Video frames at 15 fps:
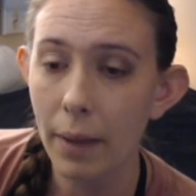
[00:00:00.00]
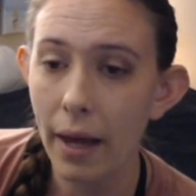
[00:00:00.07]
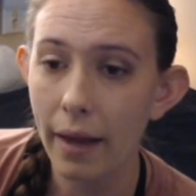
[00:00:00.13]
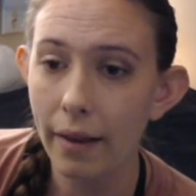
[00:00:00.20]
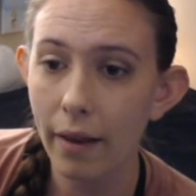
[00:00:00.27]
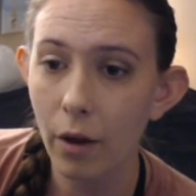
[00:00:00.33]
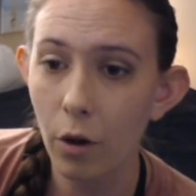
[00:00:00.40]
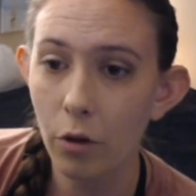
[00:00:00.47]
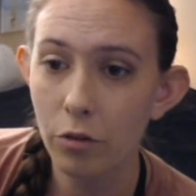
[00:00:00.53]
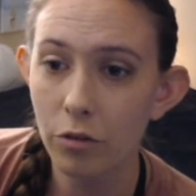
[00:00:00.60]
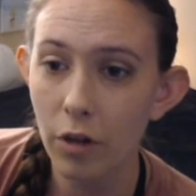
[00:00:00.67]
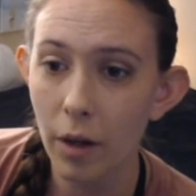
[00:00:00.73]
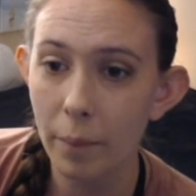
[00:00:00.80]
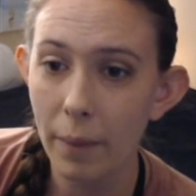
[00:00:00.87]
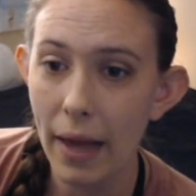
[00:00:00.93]
hello
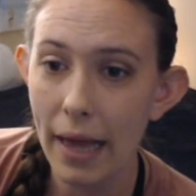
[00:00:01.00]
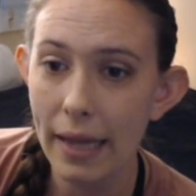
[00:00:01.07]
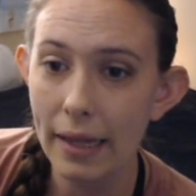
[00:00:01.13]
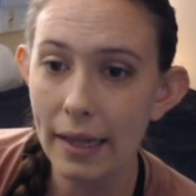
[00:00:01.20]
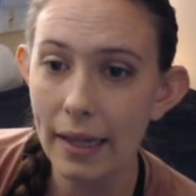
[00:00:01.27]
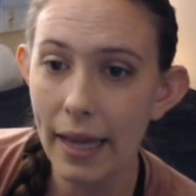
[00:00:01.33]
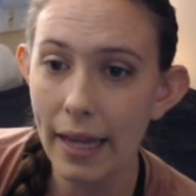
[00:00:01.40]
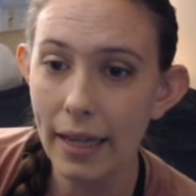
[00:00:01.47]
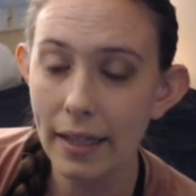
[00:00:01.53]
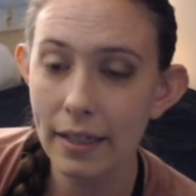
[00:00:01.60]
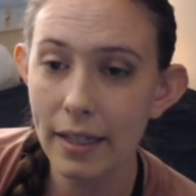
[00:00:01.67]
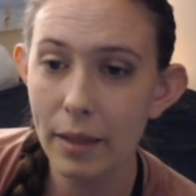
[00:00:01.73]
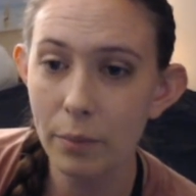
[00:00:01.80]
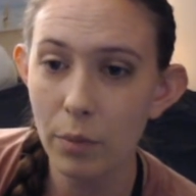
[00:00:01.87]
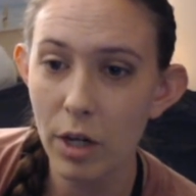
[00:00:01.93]
from
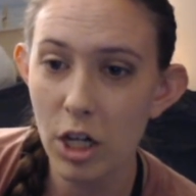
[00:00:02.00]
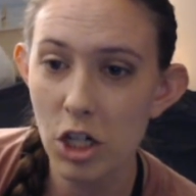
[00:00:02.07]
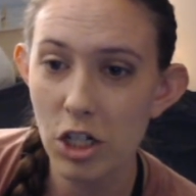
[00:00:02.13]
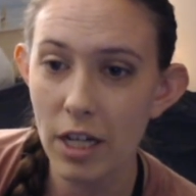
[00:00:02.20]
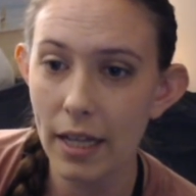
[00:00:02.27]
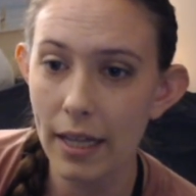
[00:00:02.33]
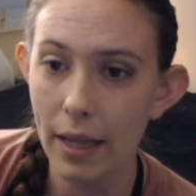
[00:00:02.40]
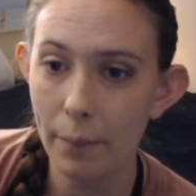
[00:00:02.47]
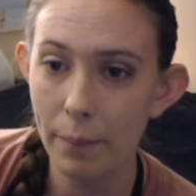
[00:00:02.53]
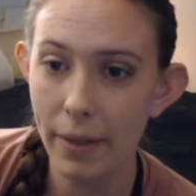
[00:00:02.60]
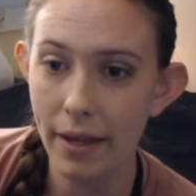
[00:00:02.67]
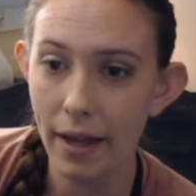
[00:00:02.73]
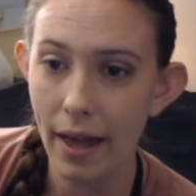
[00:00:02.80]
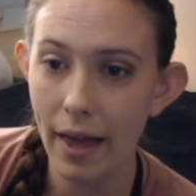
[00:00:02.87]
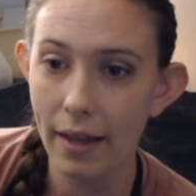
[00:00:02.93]
Langley, British
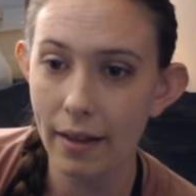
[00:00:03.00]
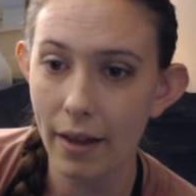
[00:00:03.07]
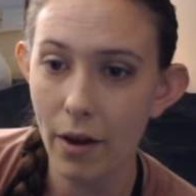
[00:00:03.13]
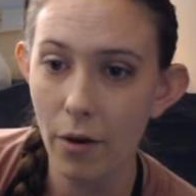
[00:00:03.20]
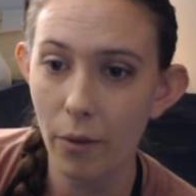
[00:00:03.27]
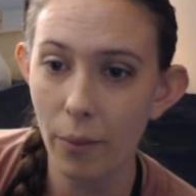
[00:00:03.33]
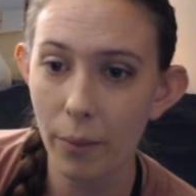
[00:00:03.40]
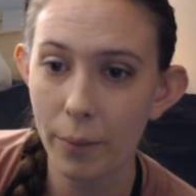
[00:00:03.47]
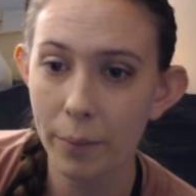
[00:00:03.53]
Columbia. Hello.